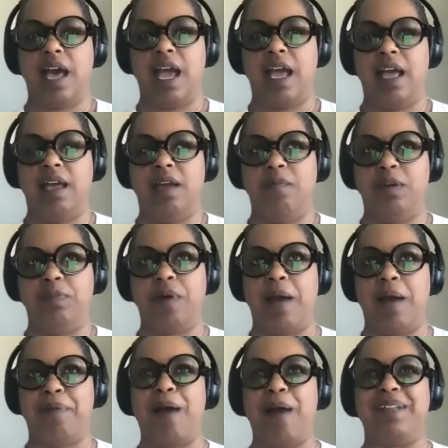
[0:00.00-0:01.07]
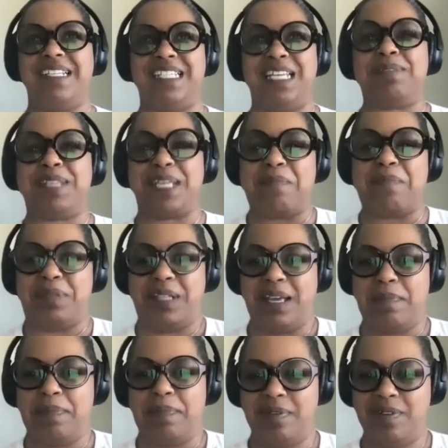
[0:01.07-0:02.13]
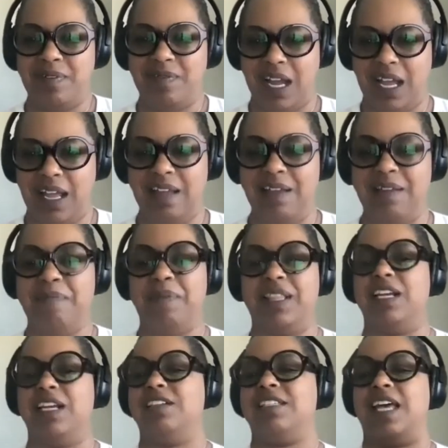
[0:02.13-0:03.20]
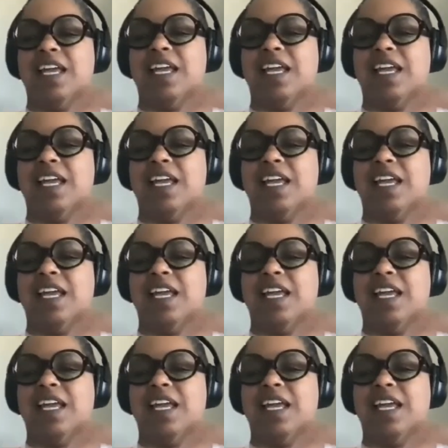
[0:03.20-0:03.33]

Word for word: I, it would pro- probably seems like a blip, right? But there's